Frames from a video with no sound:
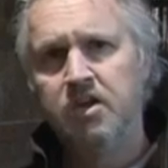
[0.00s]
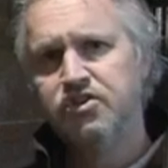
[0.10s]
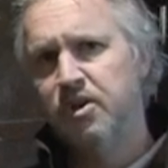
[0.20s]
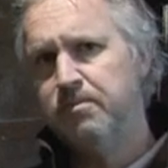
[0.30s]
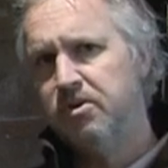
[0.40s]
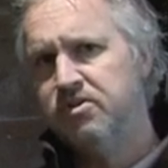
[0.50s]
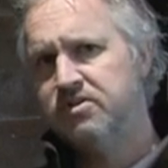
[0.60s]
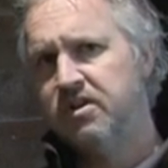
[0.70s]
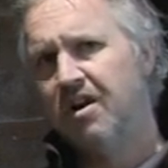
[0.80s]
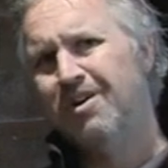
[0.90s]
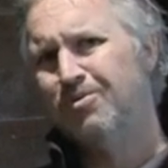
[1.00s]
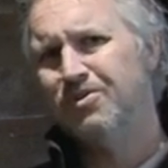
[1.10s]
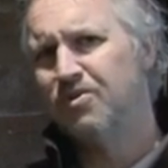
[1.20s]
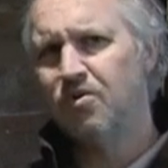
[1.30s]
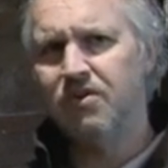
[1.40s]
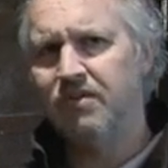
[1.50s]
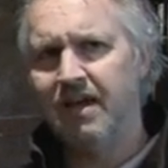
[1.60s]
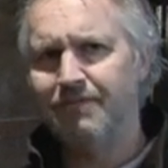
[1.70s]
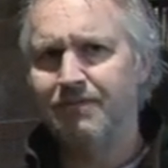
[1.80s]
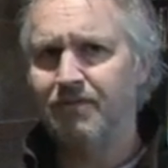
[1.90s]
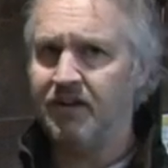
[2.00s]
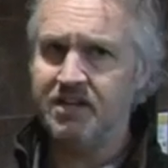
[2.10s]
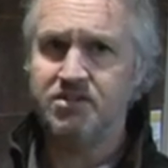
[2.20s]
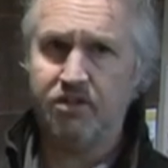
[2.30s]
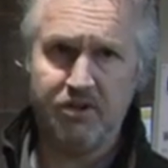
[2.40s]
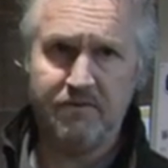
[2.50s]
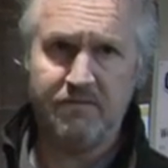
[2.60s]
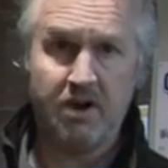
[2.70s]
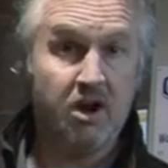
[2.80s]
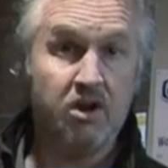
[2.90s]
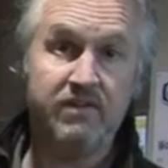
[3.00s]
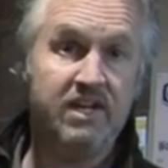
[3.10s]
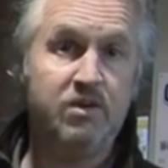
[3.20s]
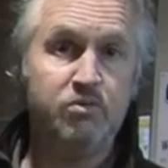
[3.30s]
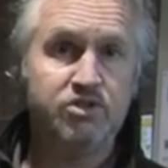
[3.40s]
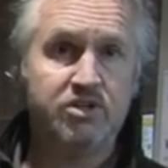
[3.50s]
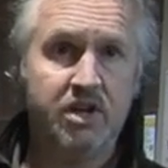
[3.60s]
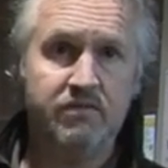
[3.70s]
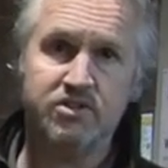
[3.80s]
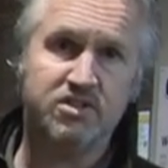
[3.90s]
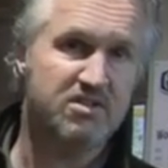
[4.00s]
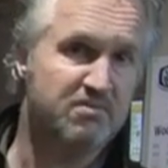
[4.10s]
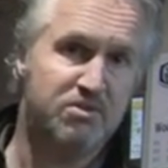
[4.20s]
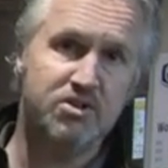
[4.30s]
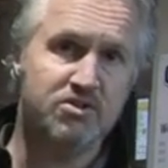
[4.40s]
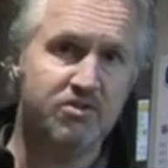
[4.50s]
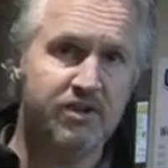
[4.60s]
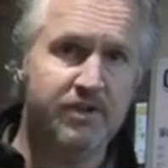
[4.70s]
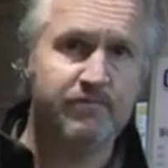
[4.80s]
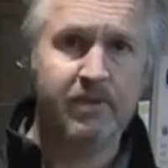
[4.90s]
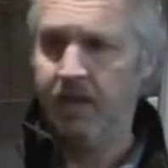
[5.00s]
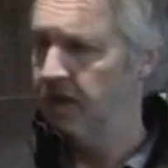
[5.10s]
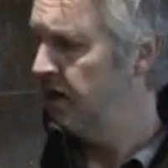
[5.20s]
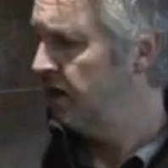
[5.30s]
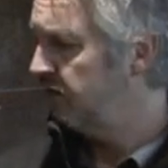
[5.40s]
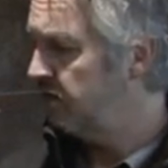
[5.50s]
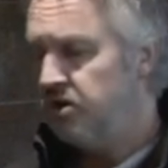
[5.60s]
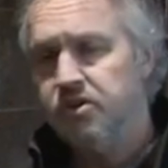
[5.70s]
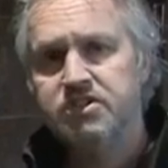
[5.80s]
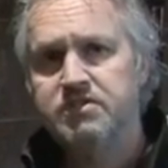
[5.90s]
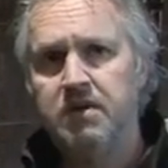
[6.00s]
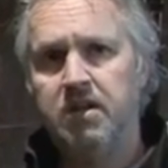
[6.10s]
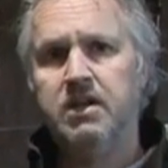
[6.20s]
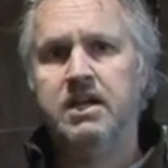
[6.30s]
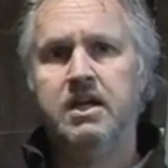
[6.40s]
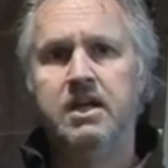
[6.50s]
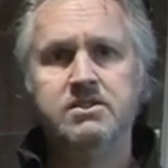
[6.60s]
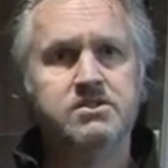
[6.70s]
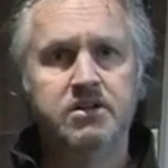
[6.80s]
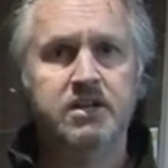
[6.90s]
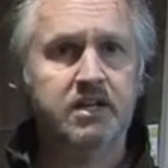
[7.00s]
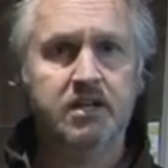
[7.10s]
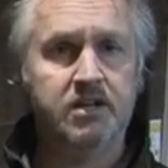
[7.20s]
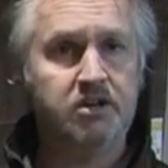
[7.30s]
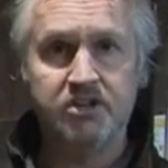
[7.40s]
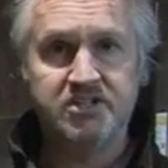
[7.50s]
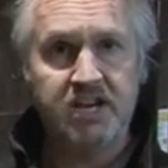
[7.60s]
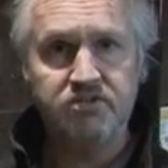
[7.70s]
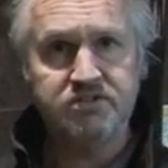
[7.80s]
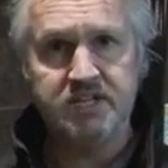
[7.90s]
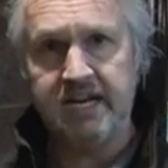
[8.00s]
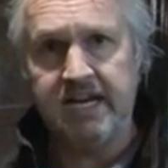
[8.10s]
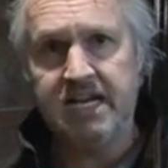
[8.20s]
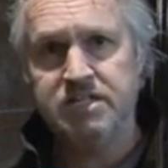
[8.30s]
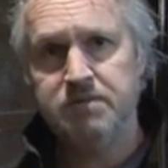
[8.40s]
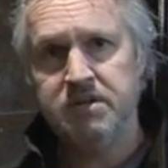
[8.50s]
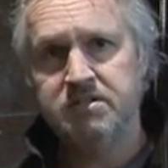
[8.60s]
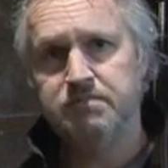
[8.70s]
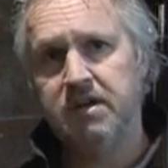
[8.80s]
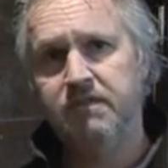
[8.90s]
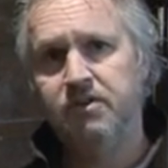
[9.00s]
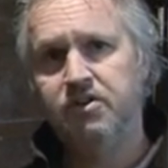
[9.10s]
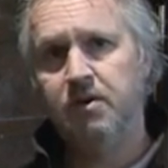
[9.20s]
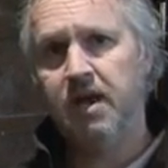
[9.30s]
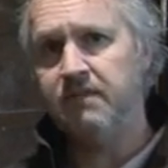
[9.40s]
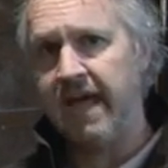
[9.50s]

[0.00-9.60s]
So personally, I wouldn't cook in the oven for at least the third fire off any wood stove. It's just a personal thing. The Eunice smell is not dangerous in any aspects, but if you do have